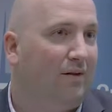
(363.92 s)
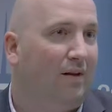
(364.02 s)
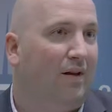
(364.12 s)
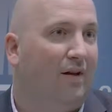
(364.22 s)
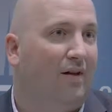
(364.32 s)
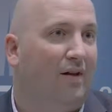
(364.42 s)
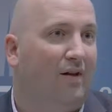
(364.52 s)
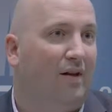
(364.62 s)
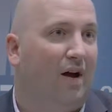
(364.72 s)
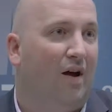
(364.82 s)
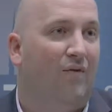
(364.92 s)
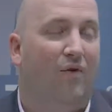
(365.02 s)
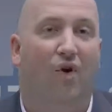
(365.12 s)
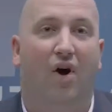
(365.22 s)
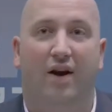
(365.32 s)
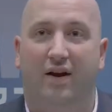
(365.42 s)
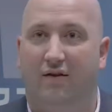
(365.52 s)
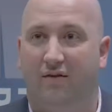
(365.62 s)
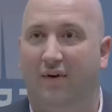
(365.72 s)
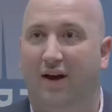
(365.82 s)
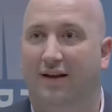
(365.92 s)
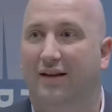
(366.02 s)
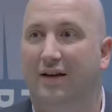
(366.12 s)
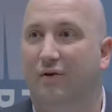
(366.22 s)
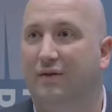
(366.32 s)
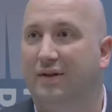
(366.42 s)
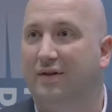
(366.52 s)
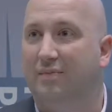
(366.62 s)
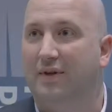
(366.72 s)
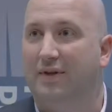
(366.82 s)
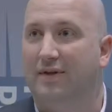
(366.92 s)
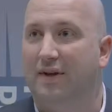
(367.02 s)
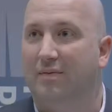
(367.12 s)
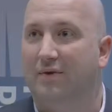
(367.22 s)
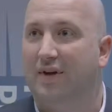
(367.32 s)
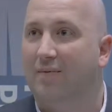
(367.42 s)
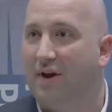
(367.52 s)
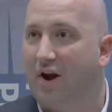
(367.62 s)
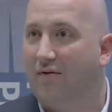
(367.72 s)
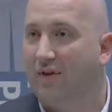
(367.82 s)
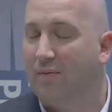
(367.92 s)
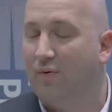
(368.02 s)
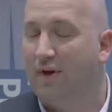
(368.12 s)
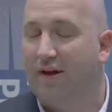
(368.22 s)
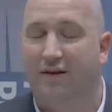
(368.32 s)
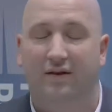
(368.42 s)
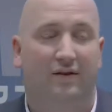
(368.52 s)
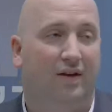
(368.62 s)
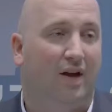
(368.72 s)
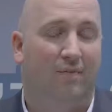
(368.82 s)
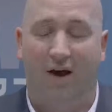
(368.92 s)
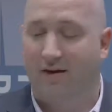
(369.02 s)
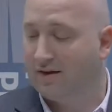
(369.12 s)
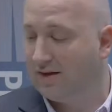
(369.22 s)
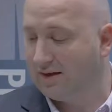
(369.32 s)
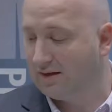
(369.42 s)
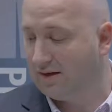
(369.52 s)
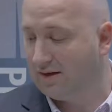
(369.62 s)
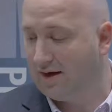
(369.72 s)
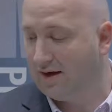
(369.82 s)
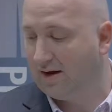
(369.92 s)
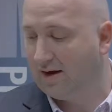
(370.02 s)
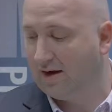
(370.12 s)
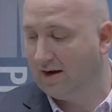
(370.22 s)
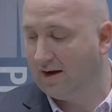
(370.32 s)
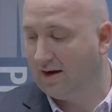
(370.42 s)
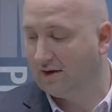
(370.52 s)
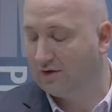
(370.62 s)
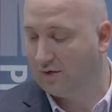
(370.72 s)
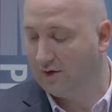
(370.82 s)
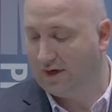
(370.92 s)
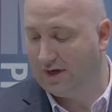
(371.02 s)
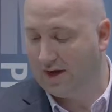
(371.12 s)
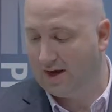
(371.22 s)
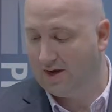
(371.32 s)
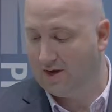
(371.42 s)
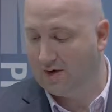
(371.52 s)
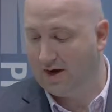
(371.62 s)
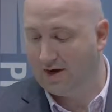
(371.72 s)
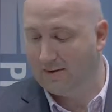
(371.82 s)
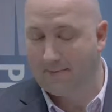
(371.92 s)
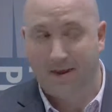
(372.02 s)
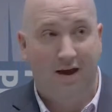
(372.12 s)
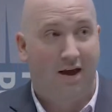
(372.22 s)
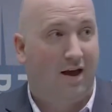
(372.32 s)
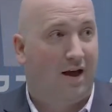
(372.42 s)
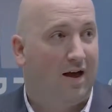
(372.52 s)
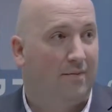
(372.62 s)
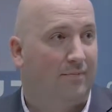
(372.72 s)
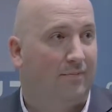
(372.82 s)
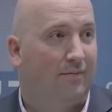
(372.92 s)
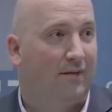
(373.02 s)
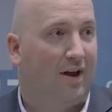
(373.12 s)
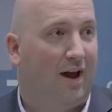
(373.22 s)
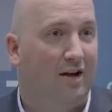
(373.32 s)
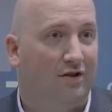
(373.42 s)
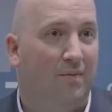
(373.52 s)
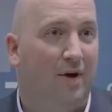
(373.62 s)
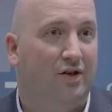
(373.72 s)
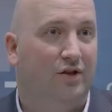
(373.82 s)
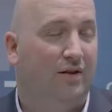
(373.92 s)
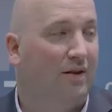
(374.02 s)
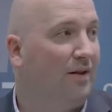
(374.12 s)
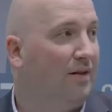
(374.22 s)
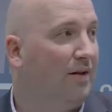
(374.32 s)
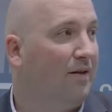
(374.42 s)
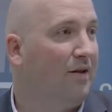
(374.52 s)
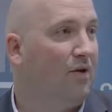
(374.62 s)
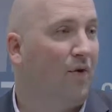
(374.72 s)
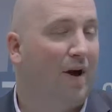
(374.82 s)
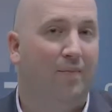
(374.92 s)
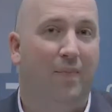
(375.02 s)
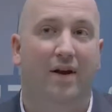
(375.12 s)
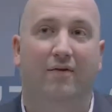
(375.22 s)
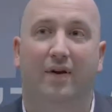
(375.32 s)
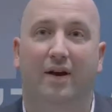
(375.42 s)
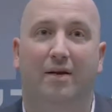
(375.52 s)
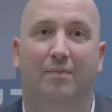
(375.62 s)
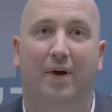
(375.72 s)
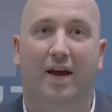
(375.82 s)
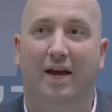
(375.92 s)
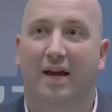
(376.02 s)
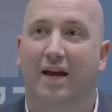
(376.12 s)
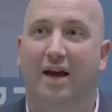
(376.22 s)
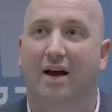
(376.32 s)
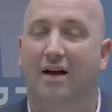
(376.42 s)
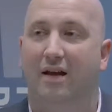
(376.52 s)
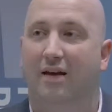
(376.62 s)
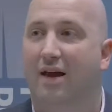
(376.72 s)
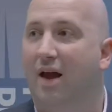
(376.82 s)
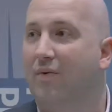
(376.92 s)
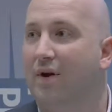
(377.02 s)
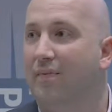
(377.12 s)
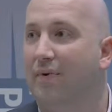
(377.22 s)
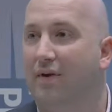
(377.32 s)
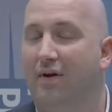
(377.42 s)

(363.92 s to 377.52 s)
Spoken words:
you know, a variety of clinical disciplines, some that overlap with others, others that are truly unique. As I mentioned, the great benefit in being here at the AMREP